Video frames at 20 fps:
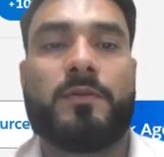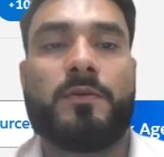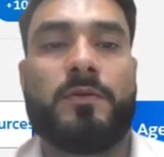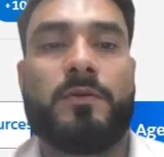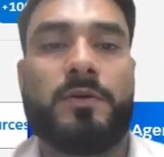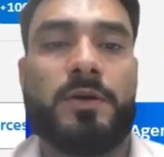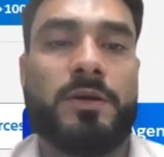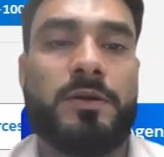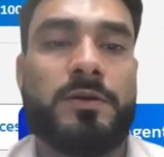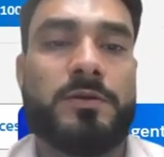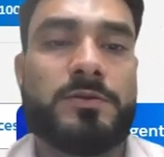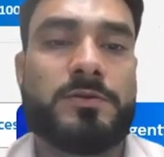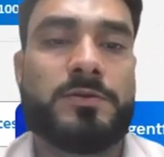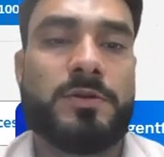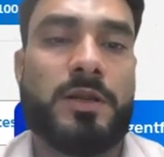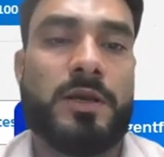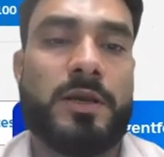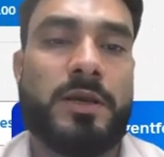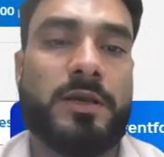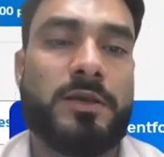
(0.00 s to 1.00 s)
Okay, so
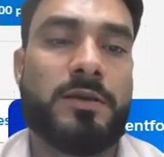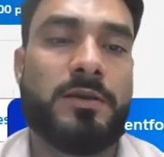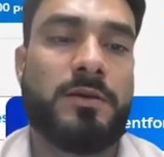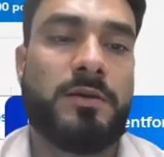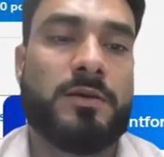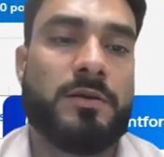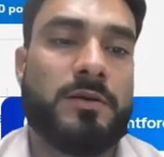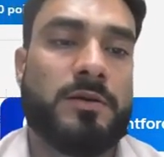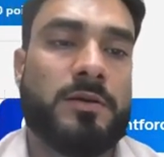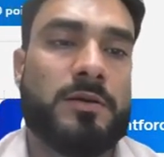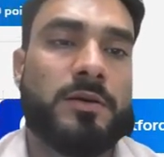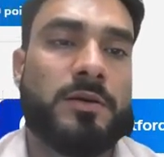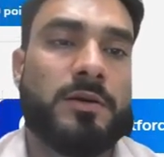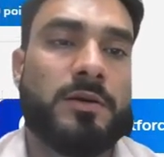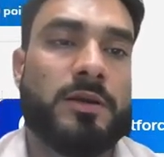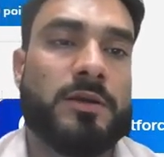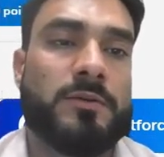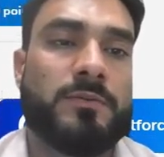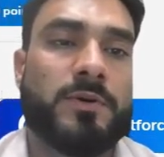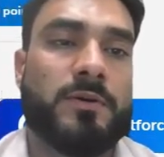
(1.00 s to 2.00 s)
like
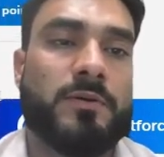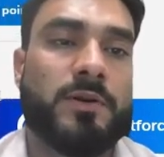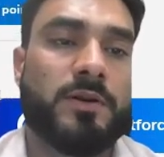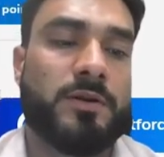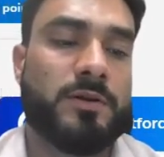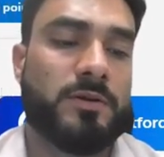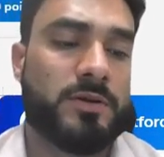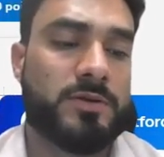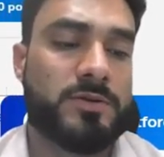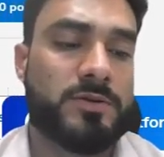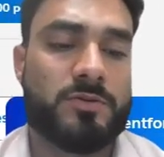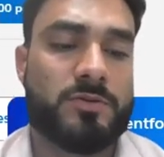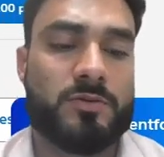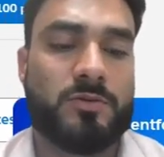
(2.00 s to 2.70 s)
if I will just